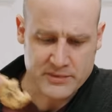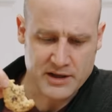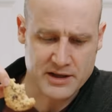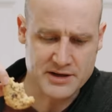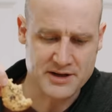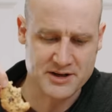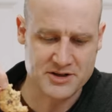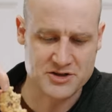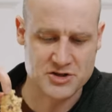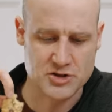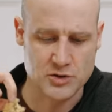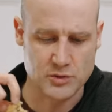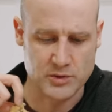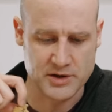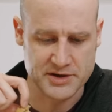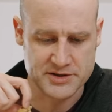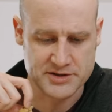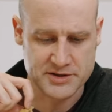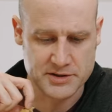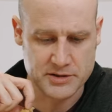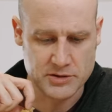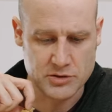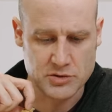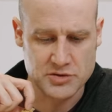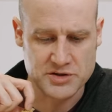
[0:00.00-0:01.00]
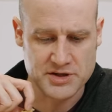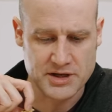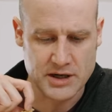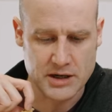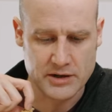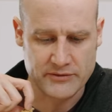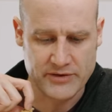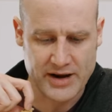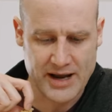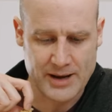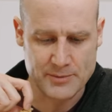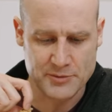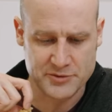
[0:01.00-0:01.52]
An extra one to Utah
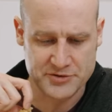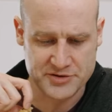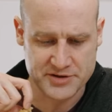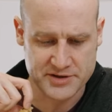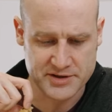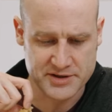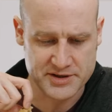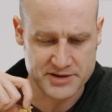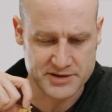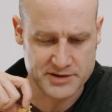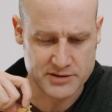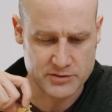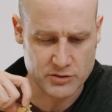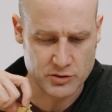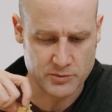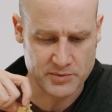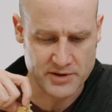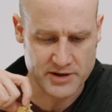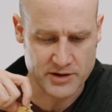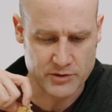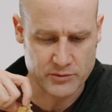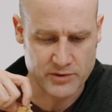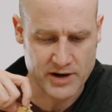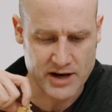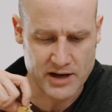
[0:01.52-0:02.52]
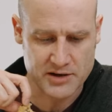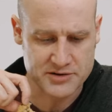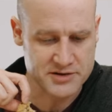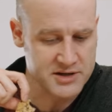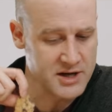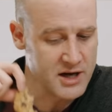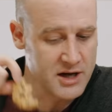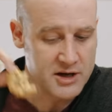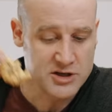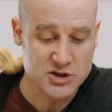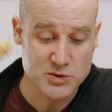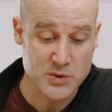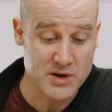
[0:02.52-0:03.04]
if Hamilton has still been around.
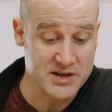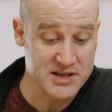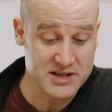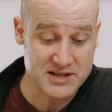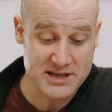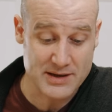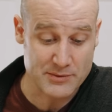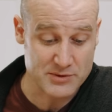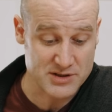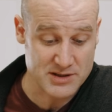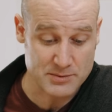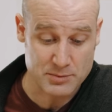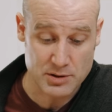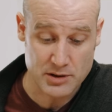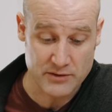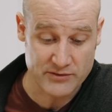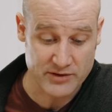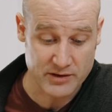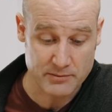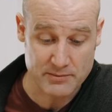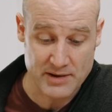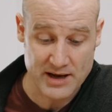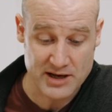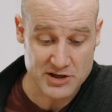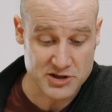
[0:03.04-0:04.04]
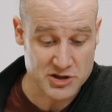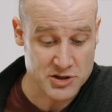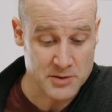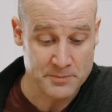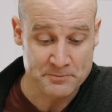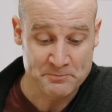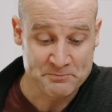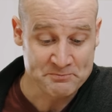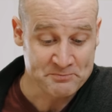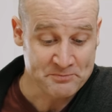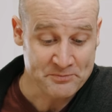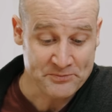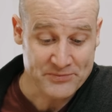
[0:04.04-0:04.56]
2010 was a perfect match.
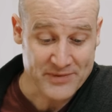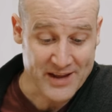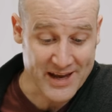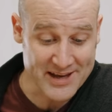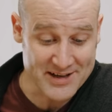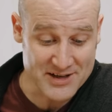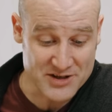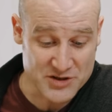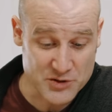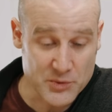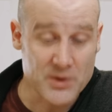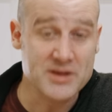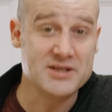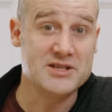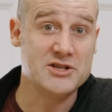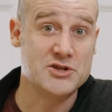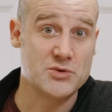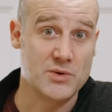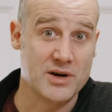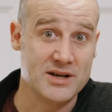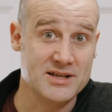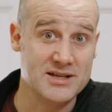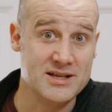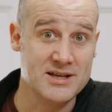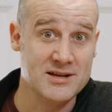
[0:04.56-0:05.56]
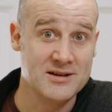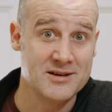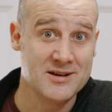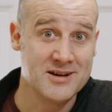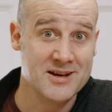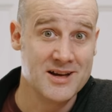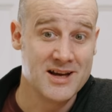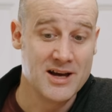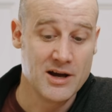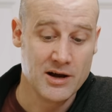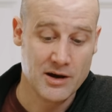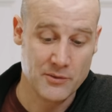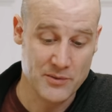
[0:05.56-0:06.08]
And in 2020,
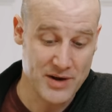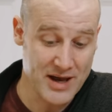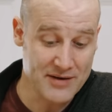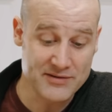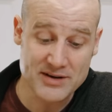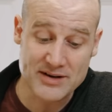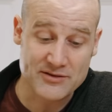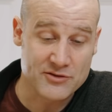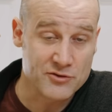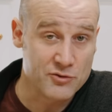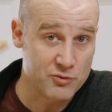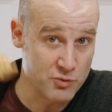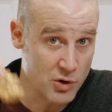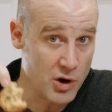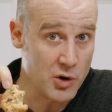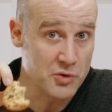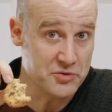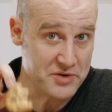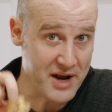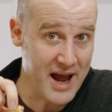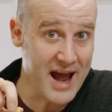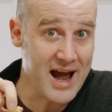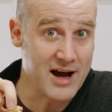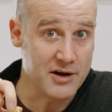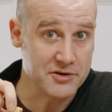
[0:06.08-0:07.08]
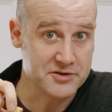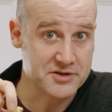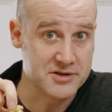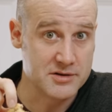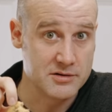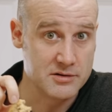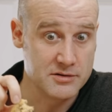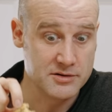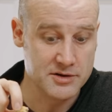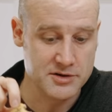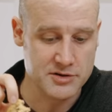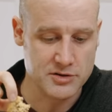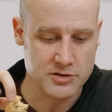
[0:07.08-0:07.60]
and we haven't even rolled out
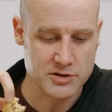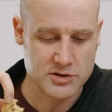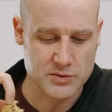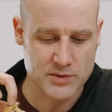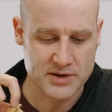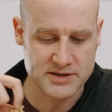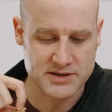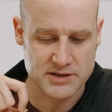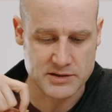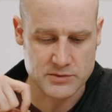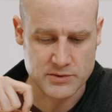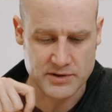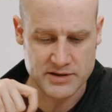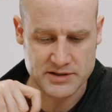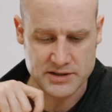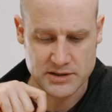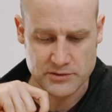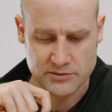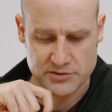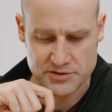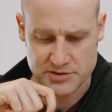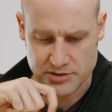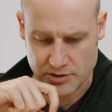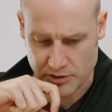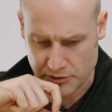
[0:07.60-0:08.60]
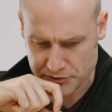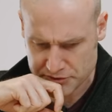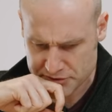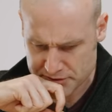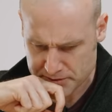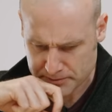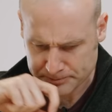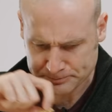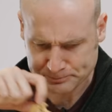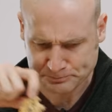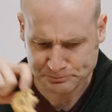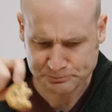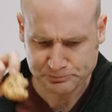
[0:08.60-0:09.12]
the new 2020
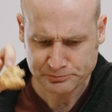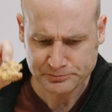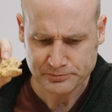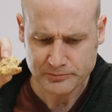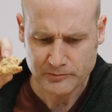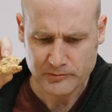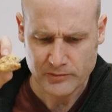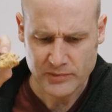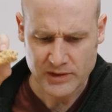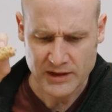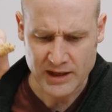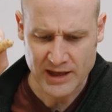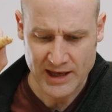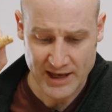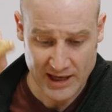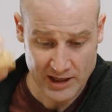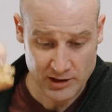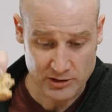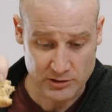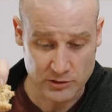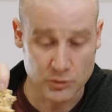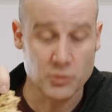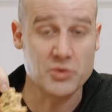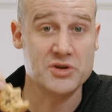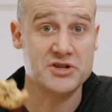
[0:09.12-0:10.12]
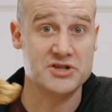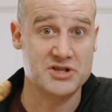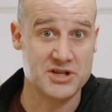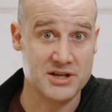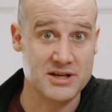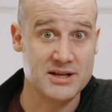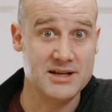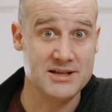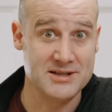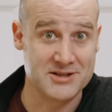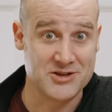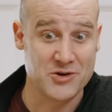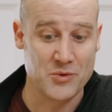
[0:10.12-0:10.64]
results, Hill, which
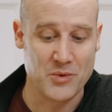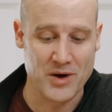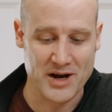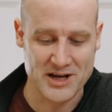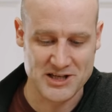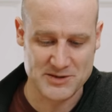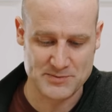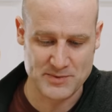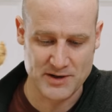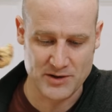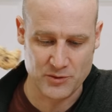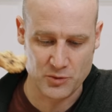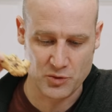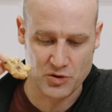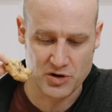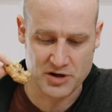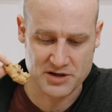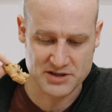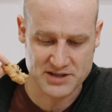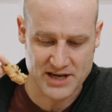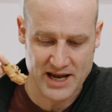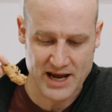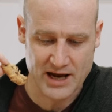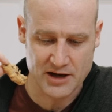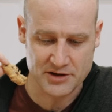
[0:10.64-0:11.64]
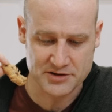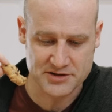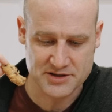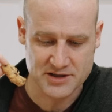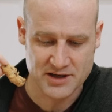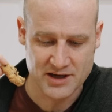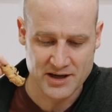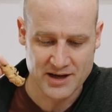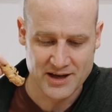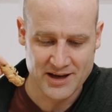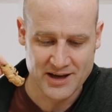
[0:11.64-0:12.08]
is the way it's been worked out,